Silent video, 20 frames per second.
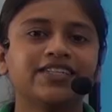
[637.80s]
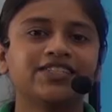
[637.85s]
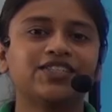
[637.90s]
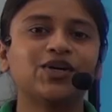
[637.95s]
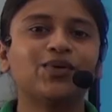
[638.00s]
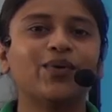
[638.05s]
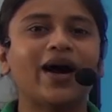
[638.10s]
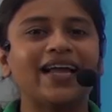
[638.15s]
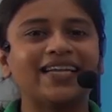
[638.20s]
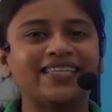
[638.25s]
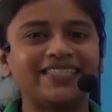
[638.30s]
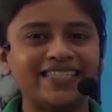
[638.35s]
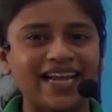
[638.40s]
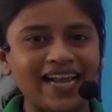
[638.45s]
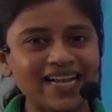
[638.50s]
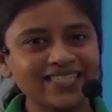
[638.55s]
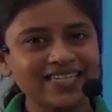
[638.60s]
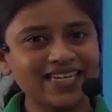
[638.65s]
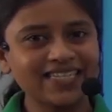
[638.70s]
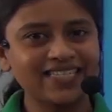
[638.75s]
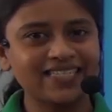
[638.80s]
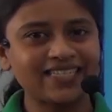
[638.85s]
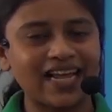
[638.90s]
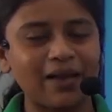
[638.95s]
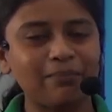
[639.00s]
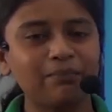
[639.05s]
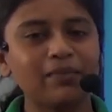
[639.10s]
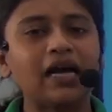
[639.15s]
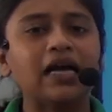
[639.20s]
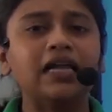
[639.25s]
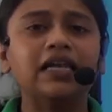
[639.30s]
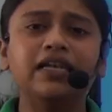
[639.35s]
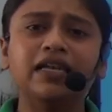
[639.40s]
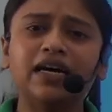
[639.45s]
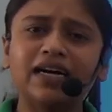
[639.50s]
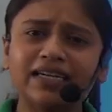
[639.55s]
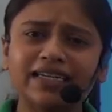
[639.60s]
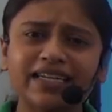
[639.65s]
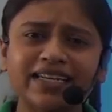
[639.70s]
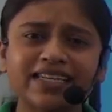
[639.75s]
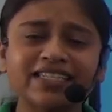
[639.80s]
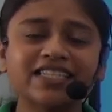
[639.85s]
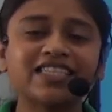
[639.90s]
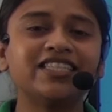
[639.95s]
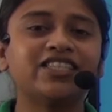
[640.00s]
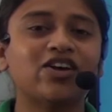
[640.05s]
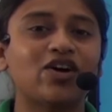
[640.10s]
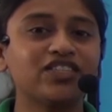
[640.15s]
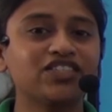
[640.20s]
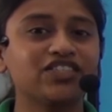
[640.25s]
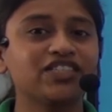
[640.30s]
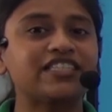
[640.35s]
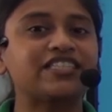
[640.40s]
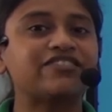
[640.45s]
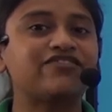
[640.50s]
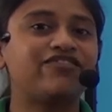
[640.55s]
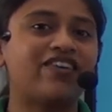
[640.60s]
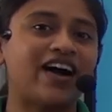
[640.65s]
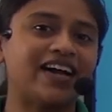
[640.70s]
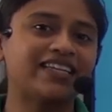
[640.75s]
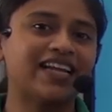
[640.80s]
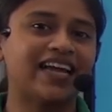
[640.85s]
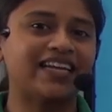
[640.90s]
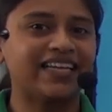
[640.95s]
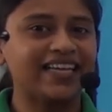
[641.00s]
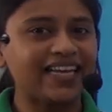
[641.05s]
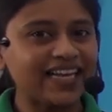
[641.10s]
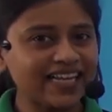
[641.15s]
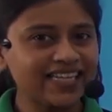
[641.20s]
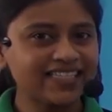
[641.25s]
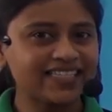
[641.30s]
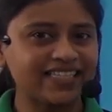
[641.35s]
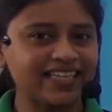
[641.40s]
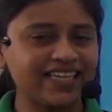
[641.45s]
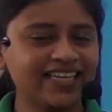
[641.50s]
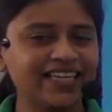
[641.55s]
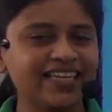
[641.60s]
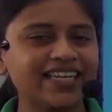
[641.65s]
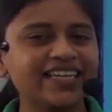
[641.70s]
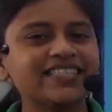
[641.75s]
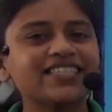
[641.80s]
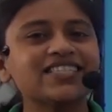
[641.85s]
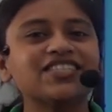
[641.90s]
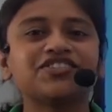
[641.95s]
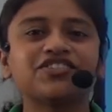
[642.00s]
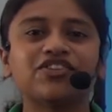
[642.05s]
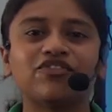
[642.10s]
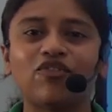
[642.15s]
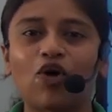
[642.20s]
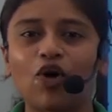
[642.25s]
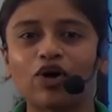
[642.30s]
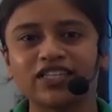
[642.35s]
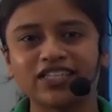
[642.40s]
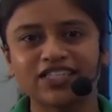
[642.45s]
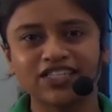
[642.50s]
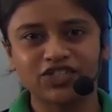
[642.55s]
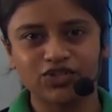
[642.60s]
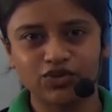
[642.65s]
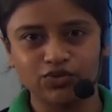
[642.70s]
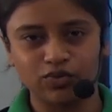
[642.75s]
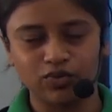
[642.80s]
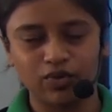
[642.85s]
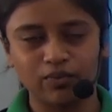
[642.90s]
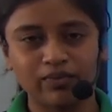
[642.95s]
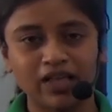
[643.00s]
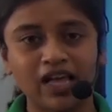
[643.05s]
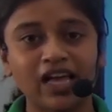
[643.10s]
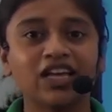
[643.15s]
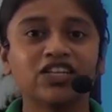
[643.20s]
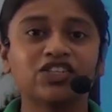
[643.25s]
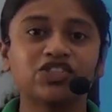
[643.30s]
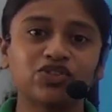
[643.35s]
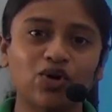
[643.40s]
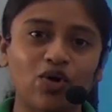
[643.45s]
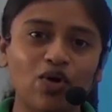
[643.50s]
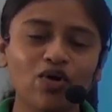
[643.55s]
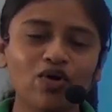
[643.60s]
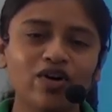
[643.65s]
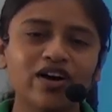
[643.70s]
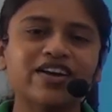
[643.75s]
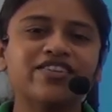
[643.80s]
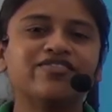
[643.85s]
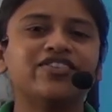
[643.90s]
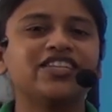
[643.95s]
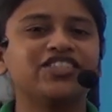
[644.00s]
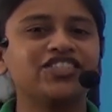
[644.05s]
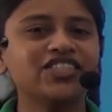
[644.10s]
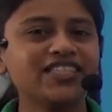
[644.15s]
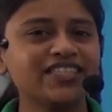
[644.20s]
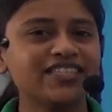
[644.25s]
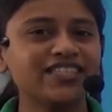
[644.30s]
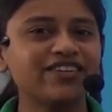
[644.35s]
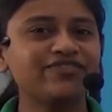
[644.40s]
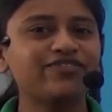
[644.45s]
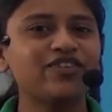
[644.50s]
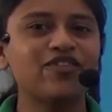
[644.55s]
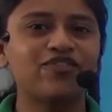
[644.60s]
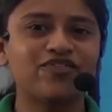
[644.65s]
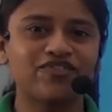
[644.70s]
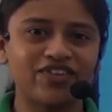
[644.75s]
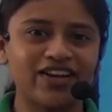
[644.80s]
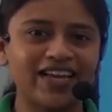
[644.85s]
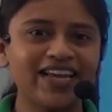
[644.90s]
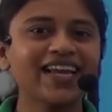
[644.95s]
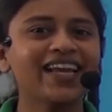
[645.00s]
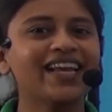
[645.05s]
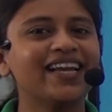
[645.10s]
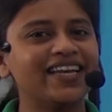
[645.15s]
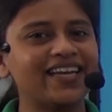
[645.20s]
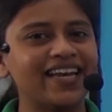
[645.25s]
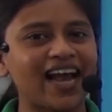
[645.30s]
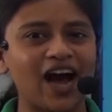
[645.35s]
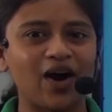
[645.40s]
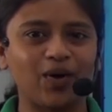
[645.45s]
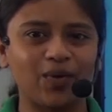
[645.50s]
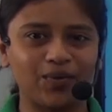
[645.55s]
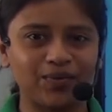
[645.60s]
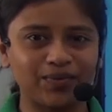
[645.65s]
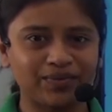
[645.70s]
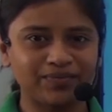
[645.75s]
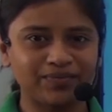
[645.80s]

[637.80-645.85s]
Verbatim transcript: So at DeltaStep, learning is not just fun and easy, it is rewarding too. So register for free now.